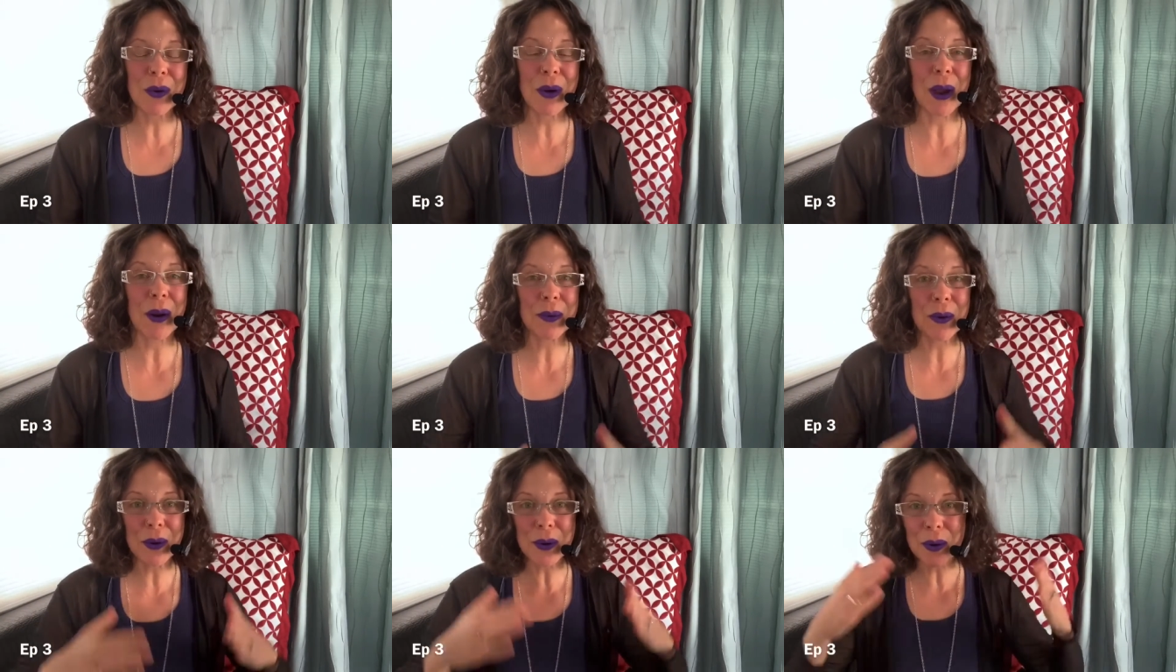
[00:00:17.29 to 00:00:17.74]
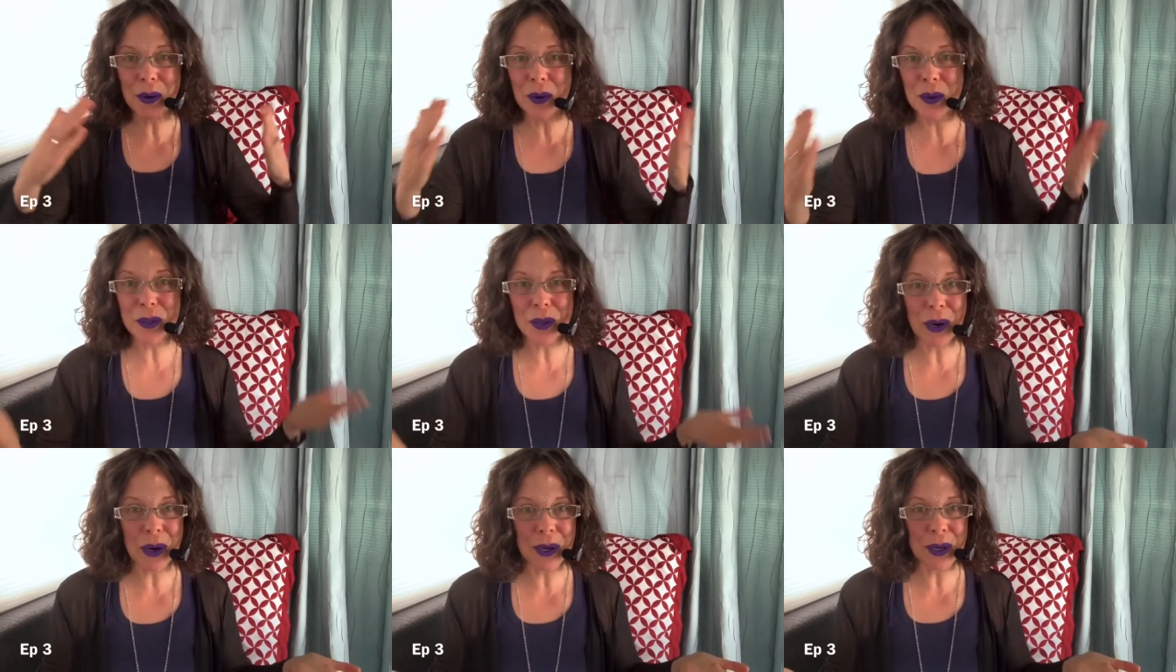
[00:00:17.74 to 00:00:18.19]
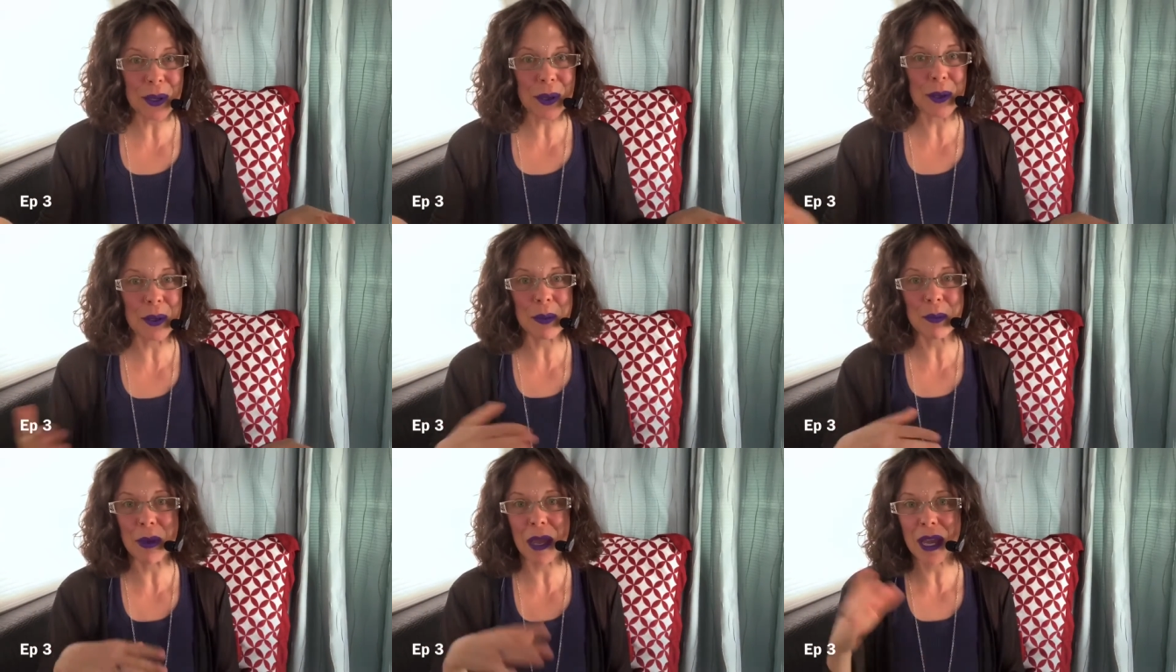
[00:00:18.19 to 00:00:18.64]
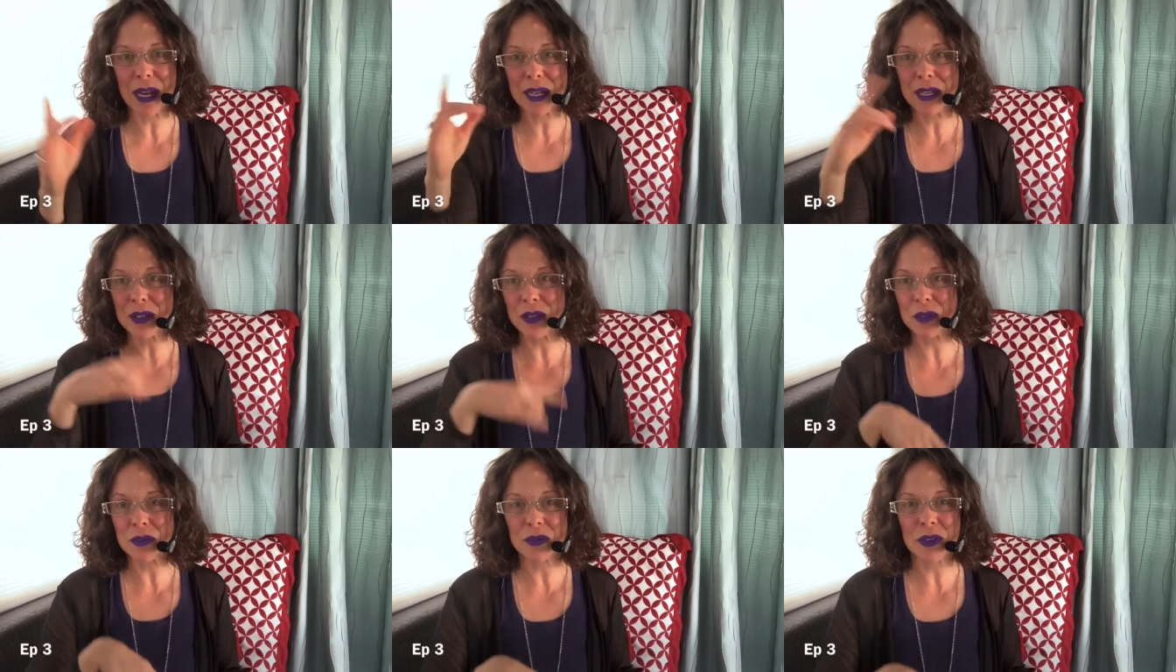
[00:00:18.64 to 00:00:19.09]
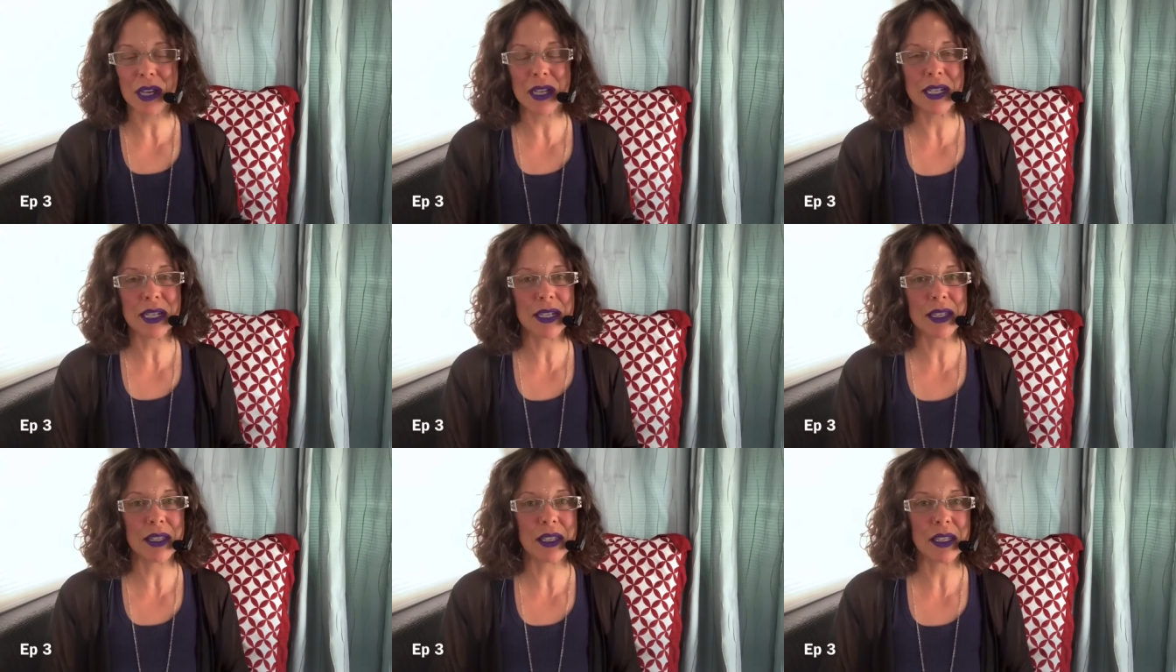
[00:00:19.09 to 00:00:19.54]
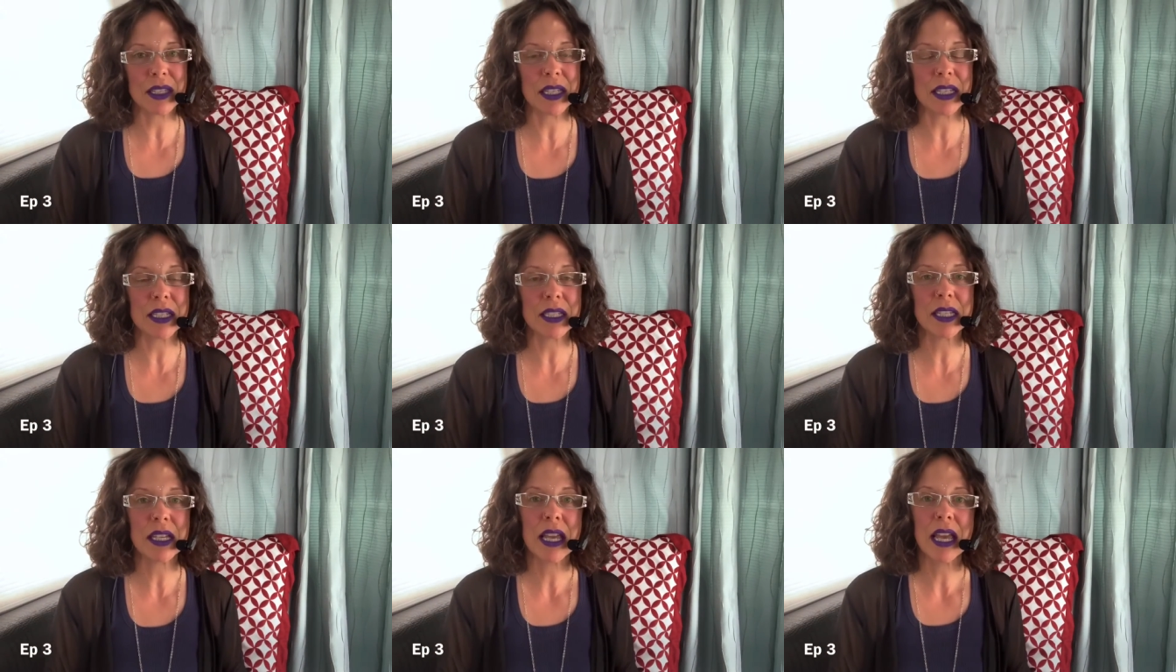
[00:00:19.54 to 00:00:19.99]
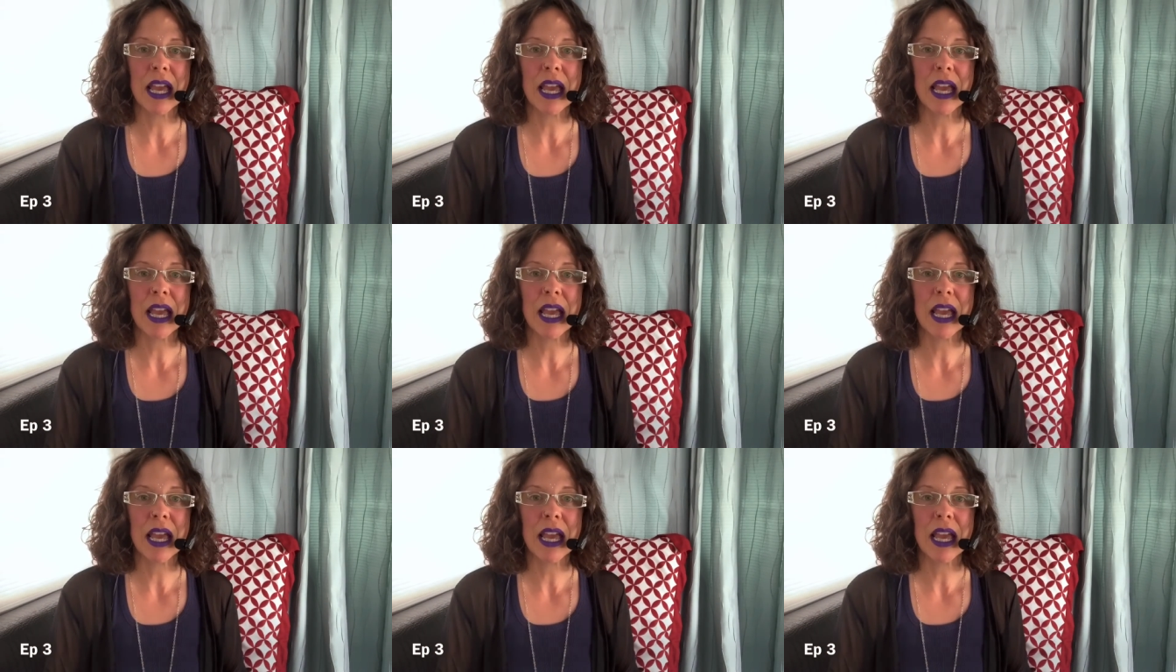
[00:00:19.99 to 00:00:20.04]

I wrote a whole article about it. You can find it in the links.